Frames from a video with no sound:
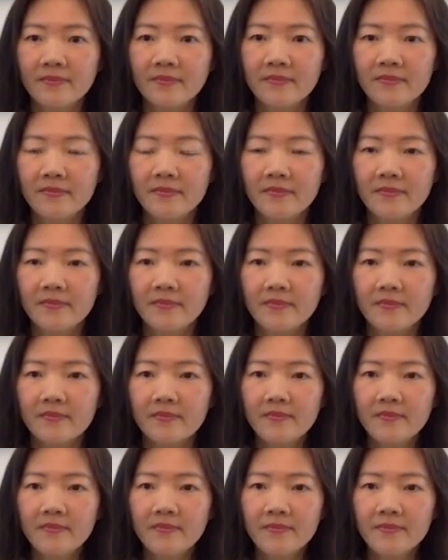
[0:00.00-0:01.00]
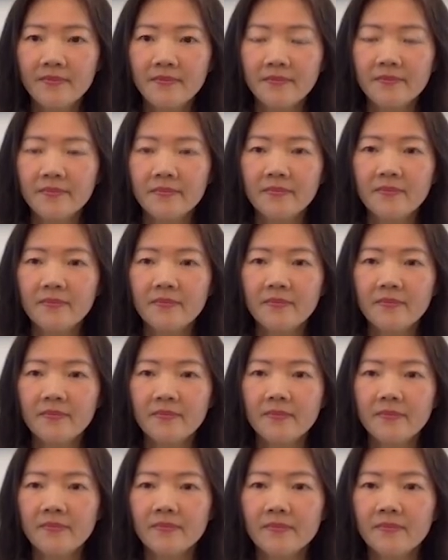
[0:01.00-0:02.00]

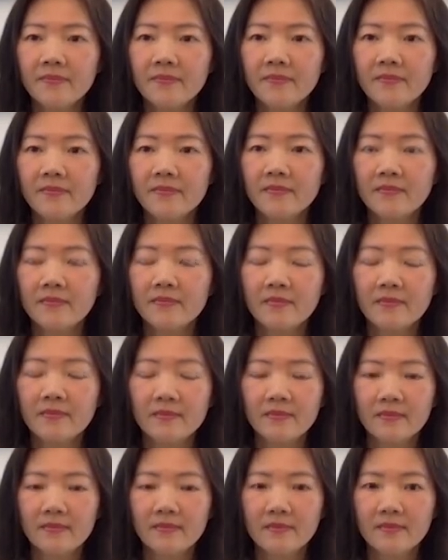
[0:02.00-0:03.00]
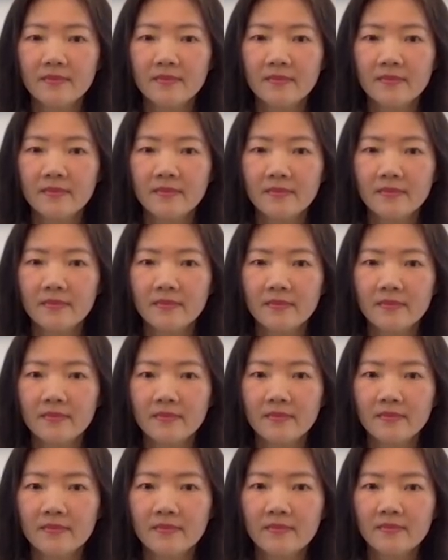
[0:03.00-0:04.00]

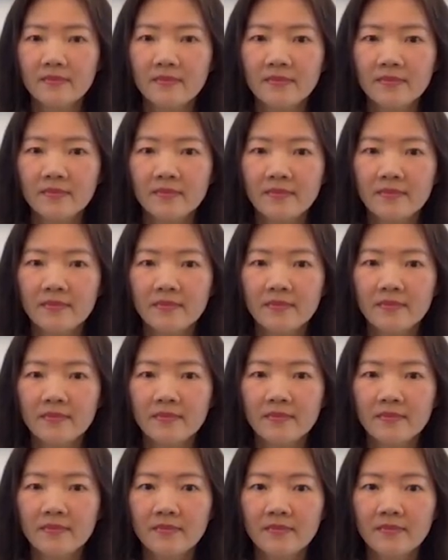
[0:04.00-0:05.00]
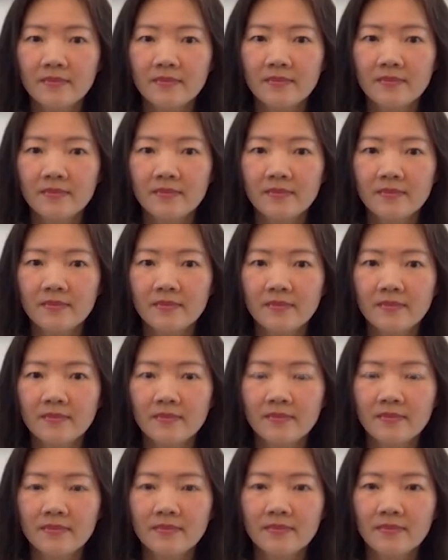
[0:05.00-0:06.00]

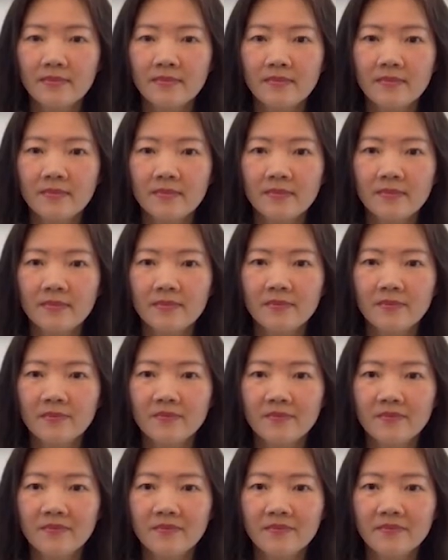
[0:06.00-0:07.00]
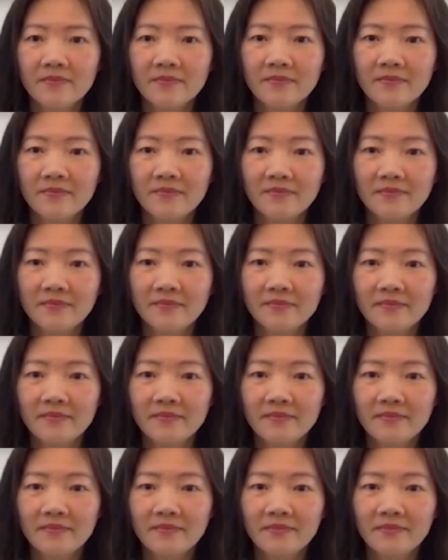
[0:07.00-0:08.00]
The person shown says nothing.